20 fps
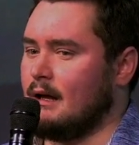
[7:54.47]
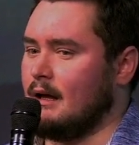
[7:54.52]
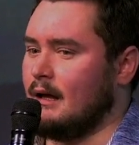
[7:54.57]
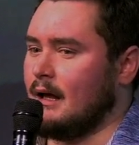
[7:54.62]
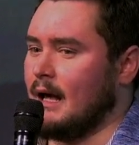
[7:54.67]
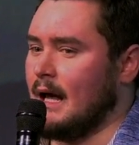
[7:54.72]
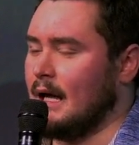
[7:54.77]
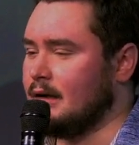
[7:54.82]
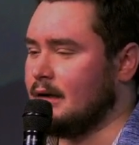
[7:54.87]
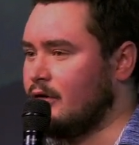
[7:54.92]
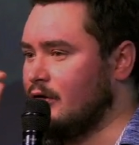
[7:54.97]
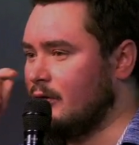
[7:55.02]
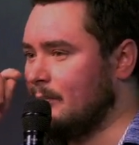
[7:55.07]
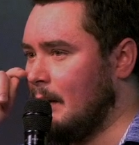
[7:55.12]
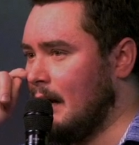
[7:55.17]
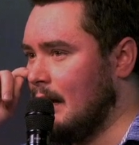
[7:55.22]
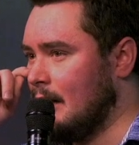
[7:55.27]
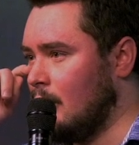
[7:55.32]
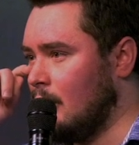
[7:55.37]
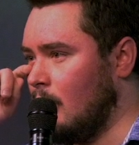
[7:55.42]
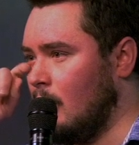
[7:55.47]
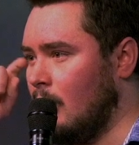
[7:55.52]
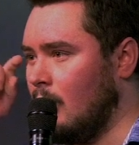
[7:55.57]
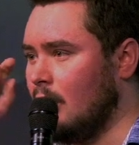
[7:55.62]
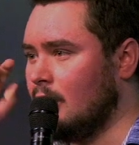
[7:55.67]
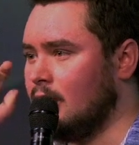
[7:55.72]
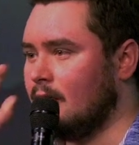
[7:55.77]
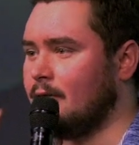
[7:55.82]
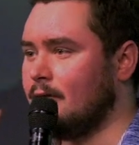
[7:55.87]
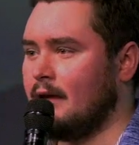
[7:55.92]
And despite
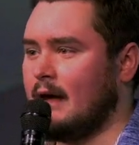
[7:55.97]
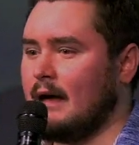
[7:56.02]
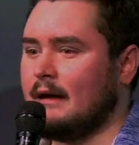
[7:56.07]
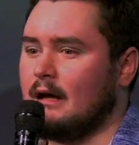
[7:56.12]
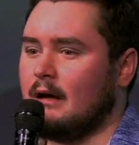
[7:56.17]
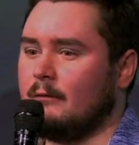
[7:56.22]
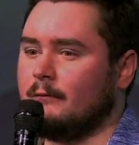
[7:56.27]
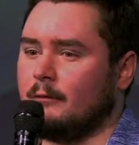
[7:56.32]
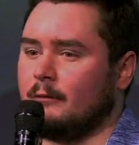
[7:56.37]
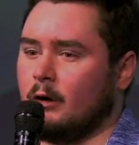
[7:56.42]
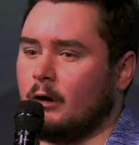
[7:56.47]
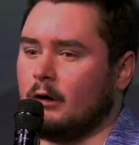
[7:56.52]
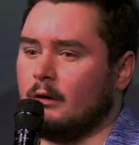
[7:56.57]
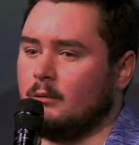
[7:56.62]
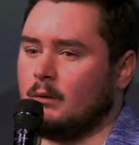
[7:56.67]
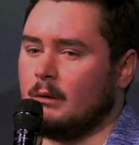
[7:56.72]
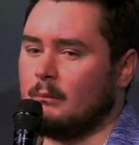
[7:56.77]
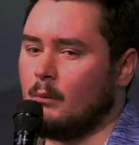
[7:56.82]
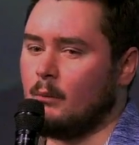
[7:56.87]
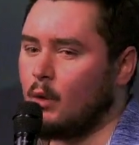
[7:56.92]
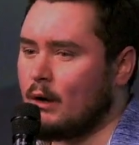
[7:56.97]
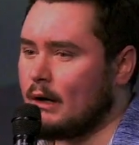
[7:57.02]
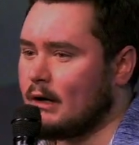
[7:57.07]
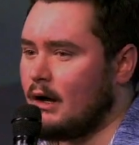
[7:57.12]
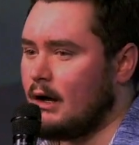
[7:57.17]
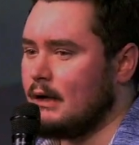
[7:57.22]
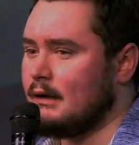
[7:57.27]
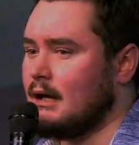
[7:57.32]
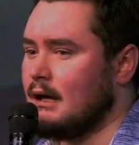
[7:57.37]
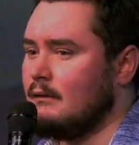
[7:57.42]
all of that effort, when
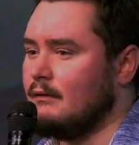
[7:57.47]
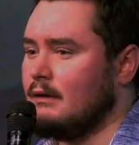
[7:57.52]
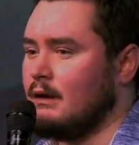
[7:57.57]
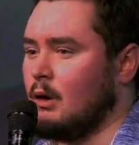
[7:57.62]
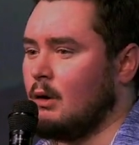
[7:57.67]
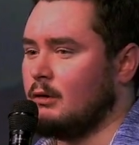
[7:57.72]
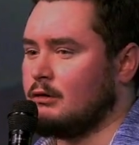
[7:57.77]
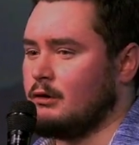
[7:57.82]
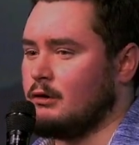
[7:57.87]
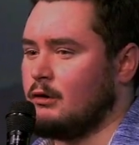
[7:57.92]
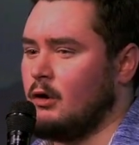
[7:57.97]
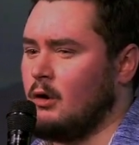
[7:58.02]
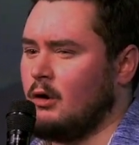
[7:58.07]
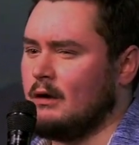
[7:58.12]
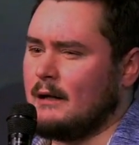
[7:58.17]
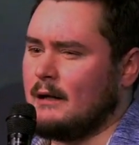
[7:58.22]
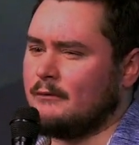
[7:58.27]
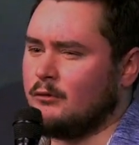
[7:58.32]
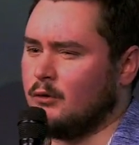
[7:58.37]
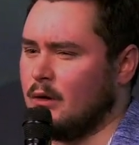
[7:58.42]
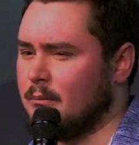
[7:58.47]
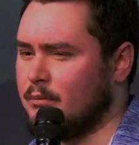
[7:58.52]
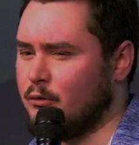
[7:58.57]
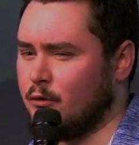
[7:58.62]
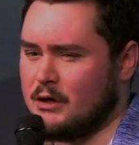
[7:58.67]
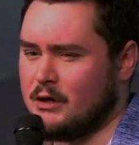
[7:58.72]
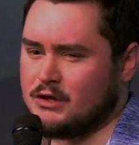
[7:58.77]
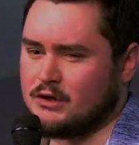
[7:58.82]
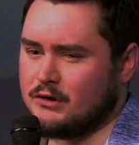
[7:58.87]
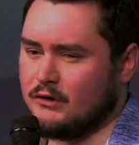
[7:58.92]
Mordecai gave the altar call after he
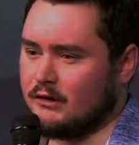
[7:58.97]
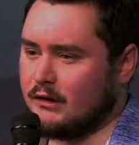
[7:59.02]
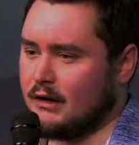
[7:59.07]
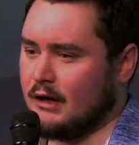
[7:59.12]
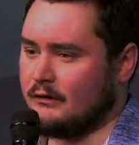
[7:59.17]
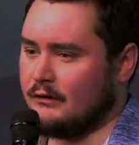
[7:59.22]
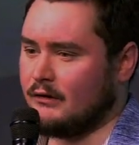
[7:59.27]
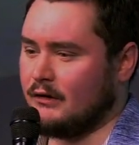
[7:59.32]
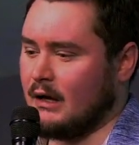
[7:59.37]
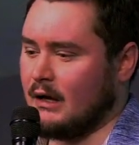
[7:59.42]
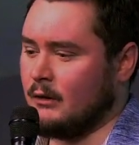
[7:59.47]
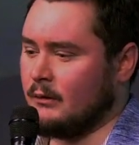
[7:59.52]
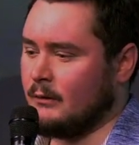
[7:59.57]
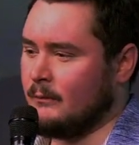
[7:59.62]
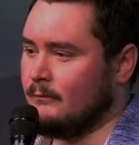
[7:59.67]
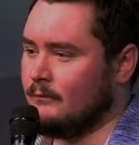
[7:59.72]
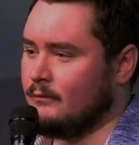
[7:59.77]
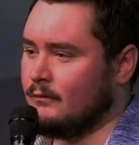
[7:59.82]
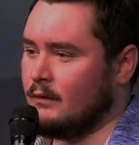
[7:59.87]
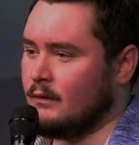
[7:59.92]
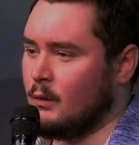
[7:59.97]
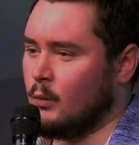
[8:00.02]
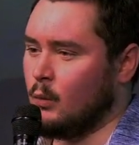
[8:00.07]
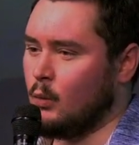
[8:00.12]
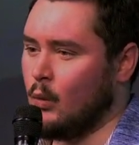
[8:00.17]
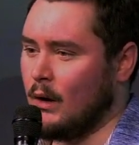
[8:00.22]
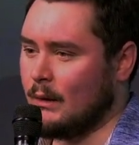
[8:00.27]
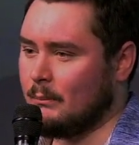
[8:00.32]
preached his guts out, one